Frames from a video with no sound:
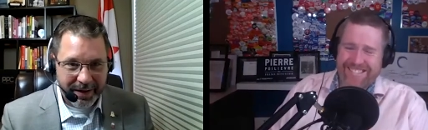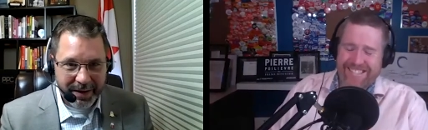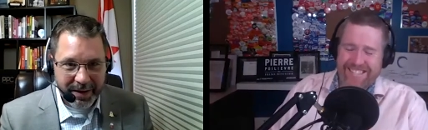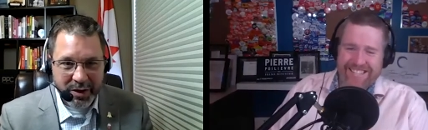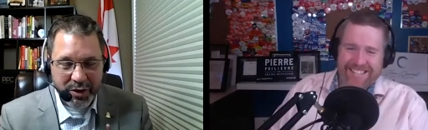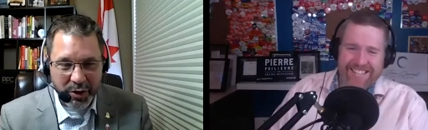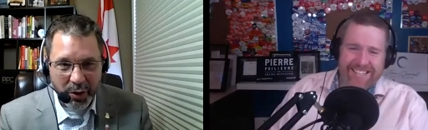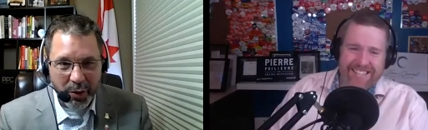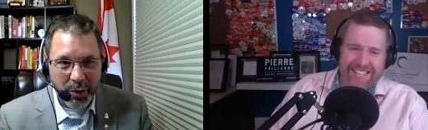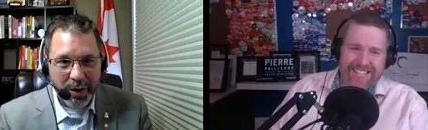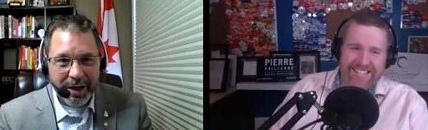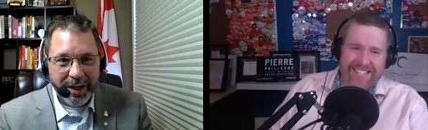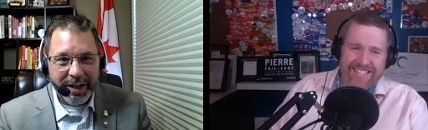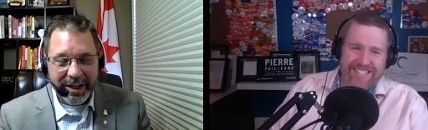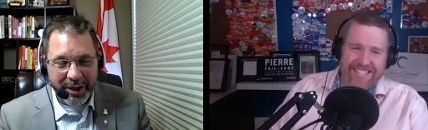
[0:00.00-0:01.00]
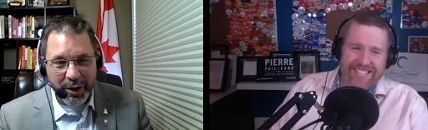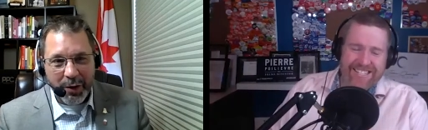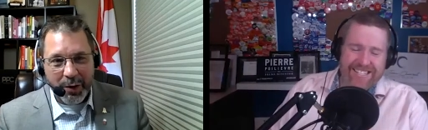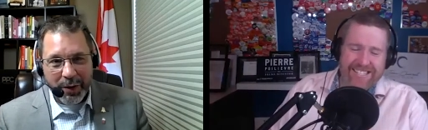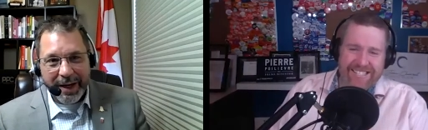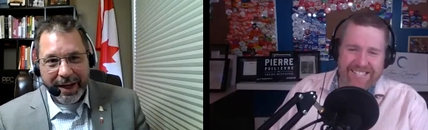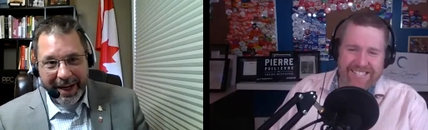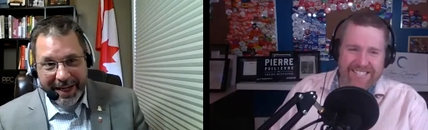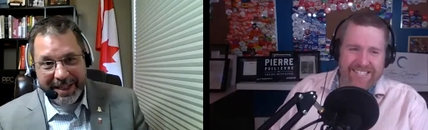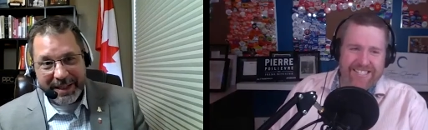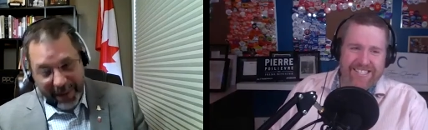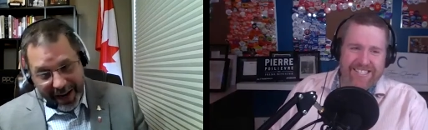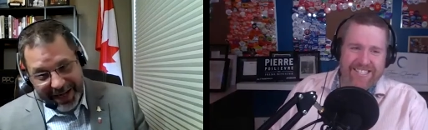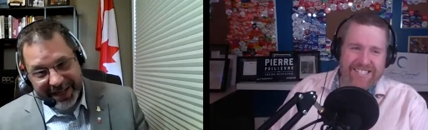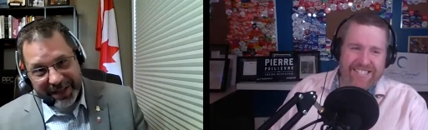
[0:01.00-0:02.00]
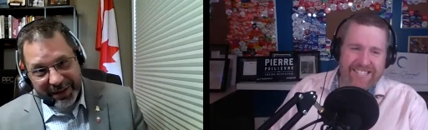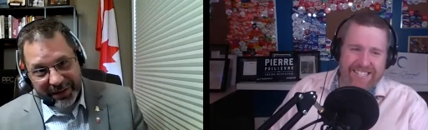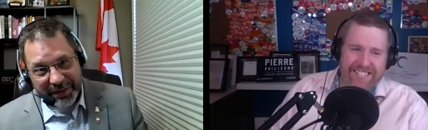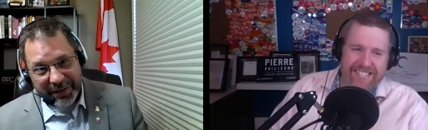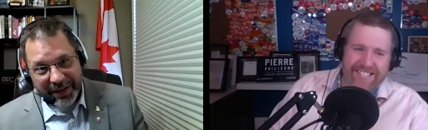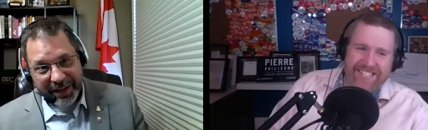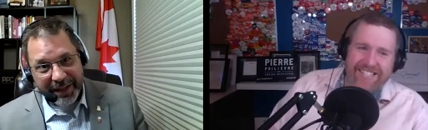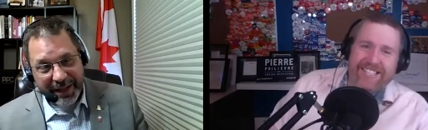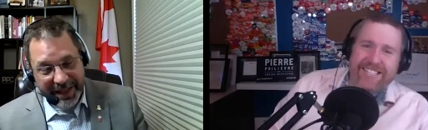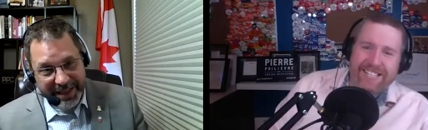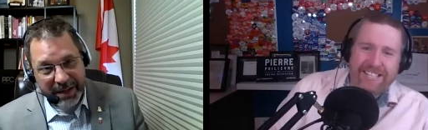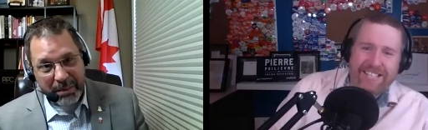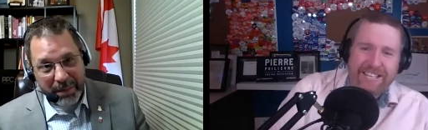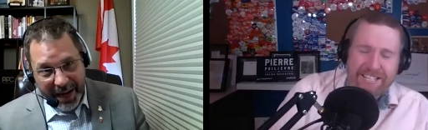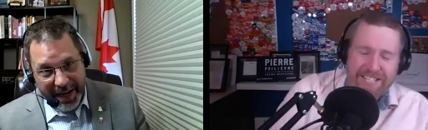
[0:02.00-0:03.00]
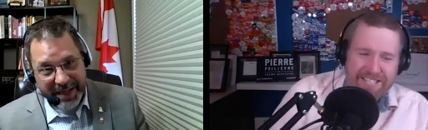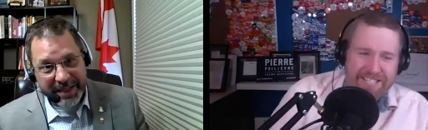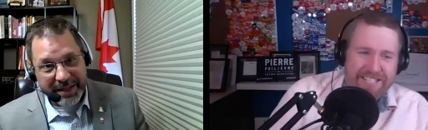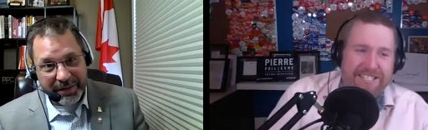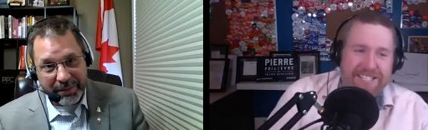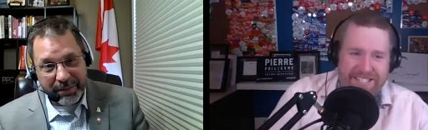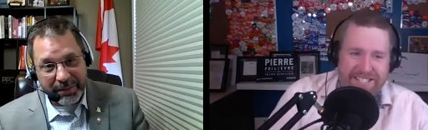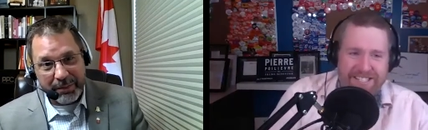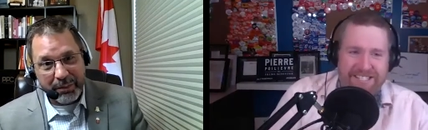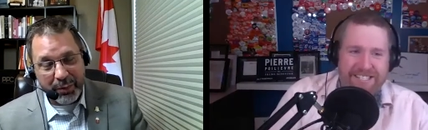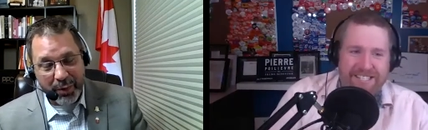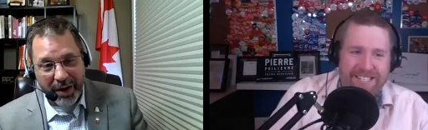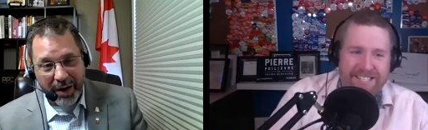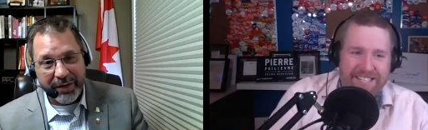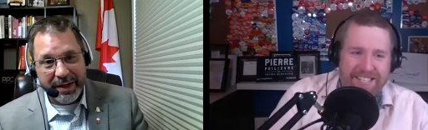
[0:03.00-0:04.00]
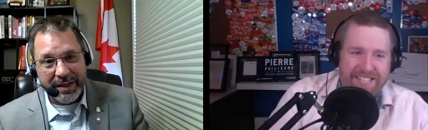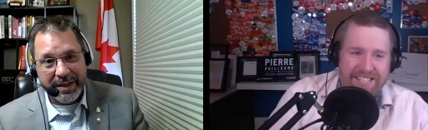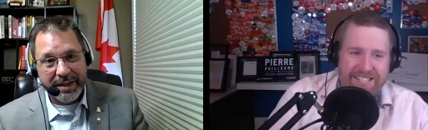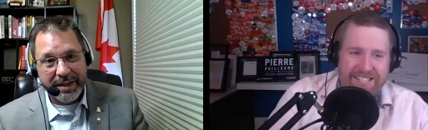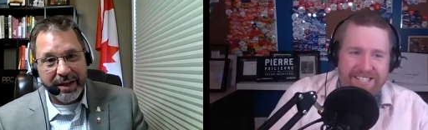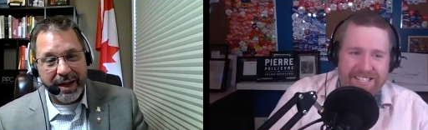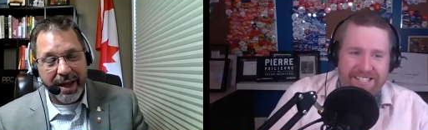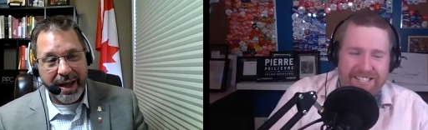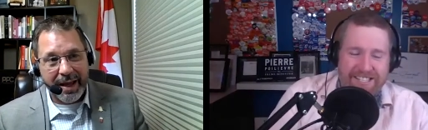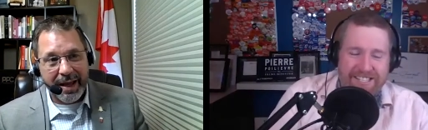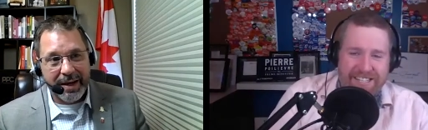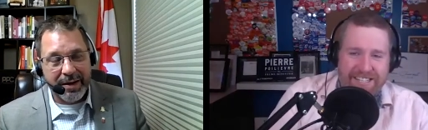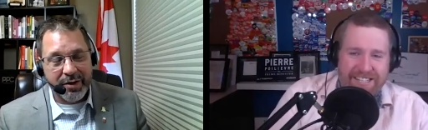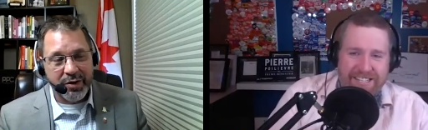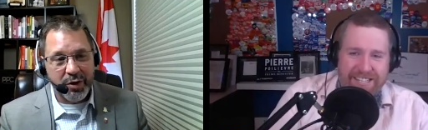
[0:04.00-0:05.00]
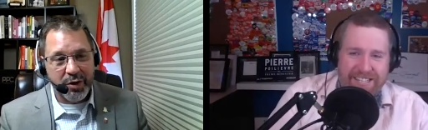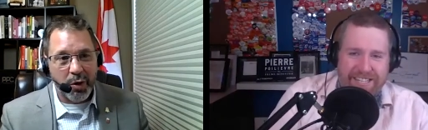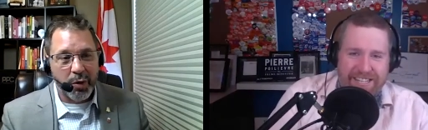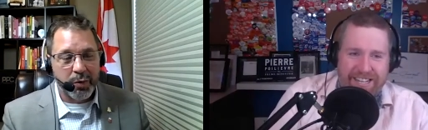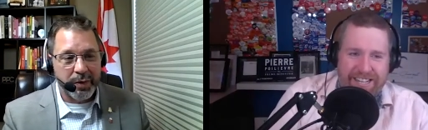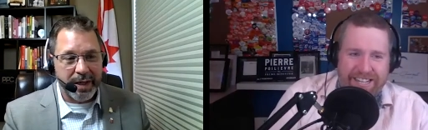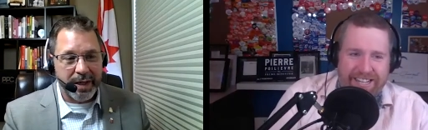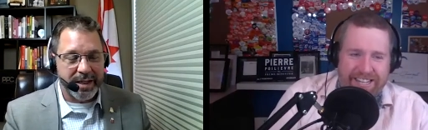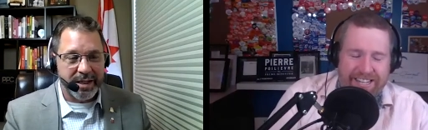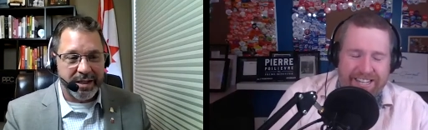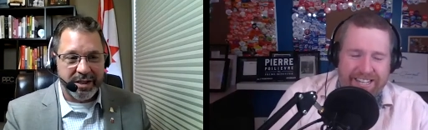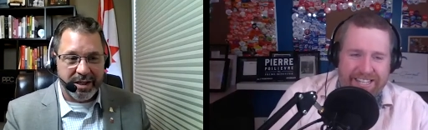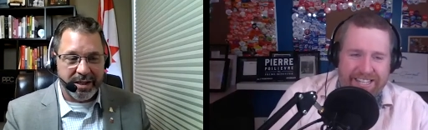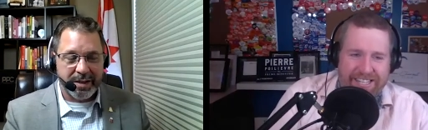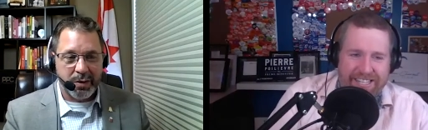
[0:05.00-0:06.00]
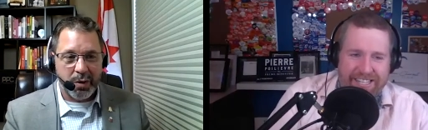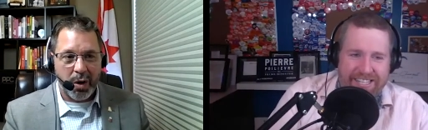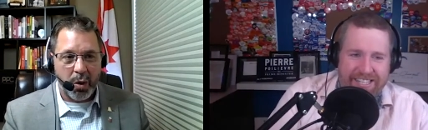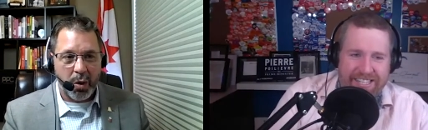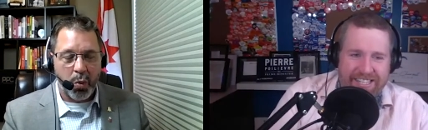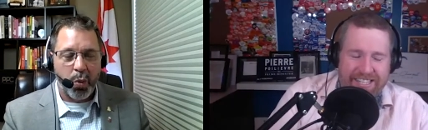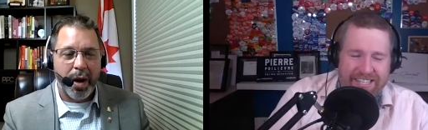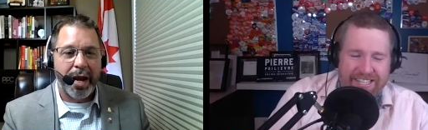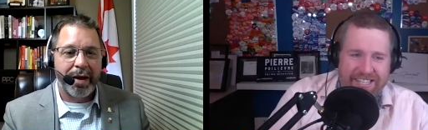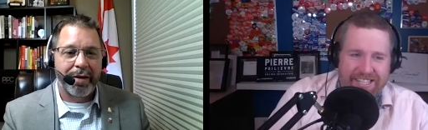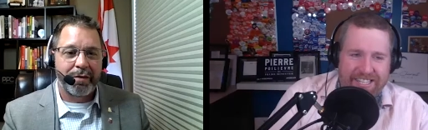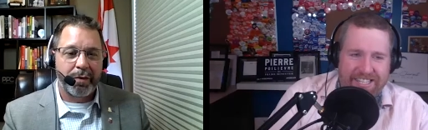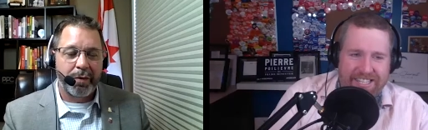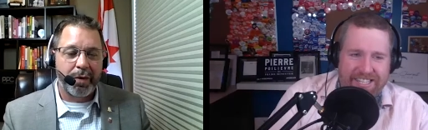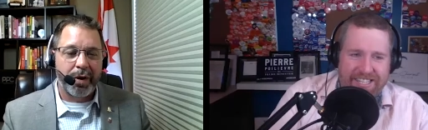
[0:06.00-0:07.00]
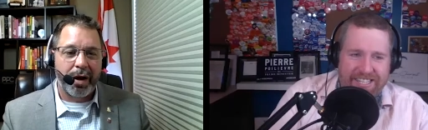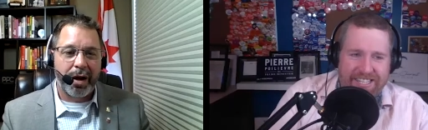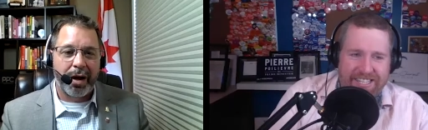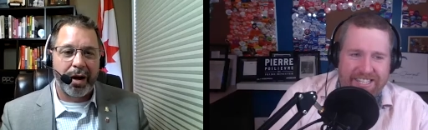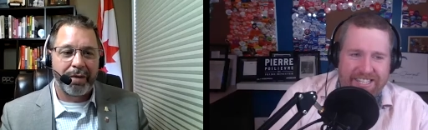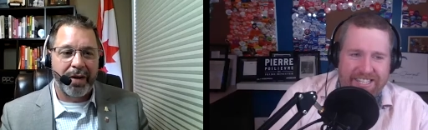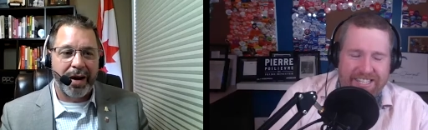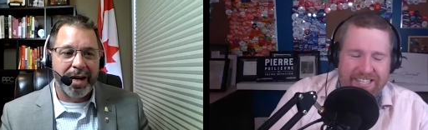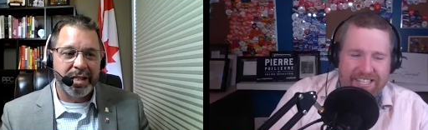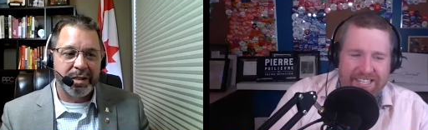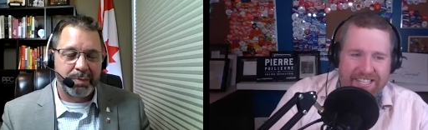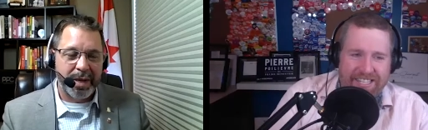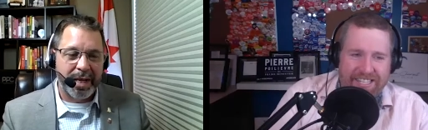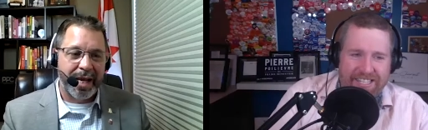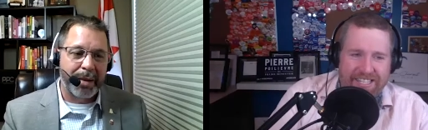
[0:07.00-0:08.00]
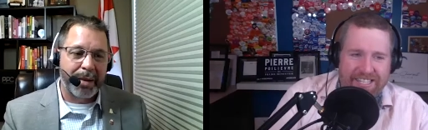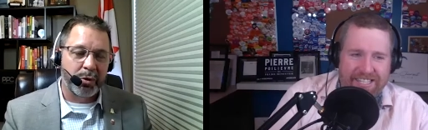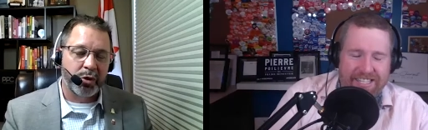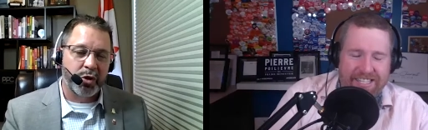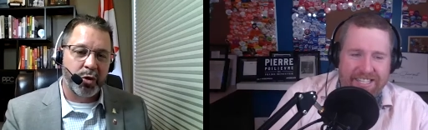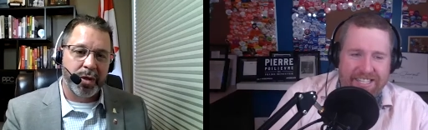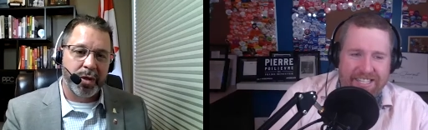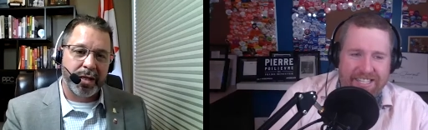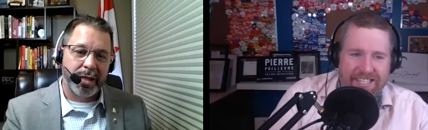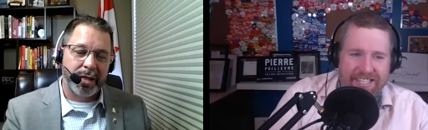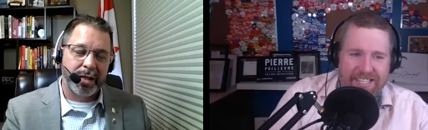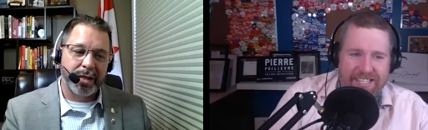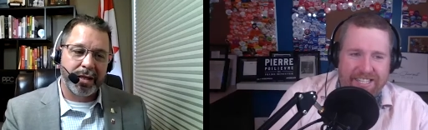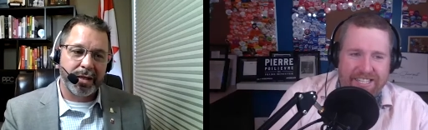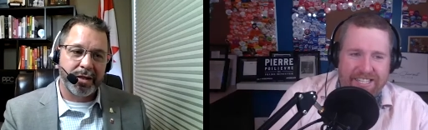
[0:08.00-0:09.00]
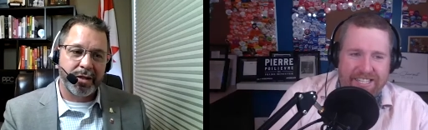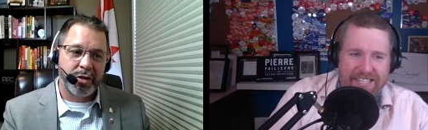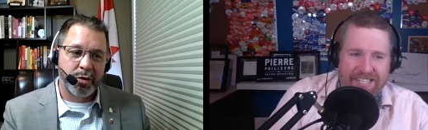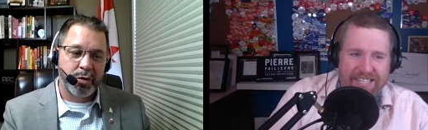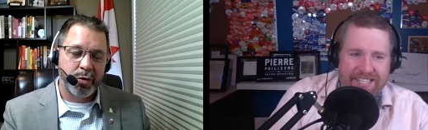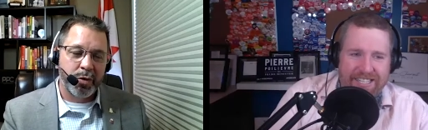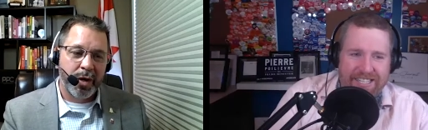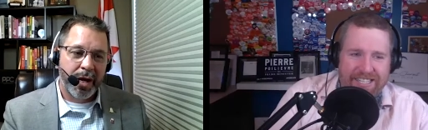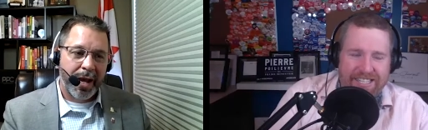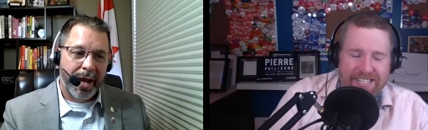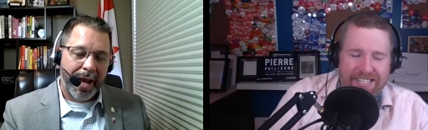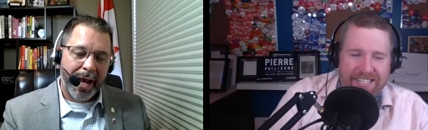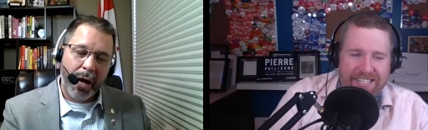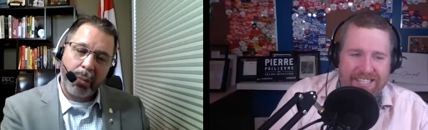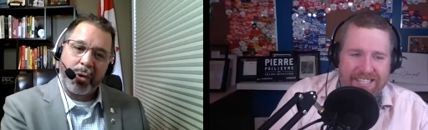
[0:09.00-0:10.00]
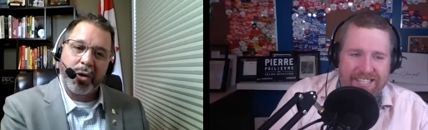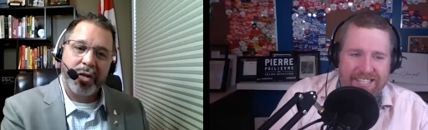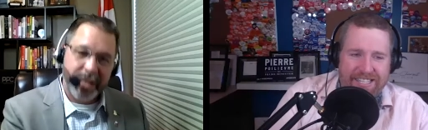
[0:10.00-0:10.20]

Speaker 1: So, it's massive. It's a massive province. And so this is just a way of us being able to help our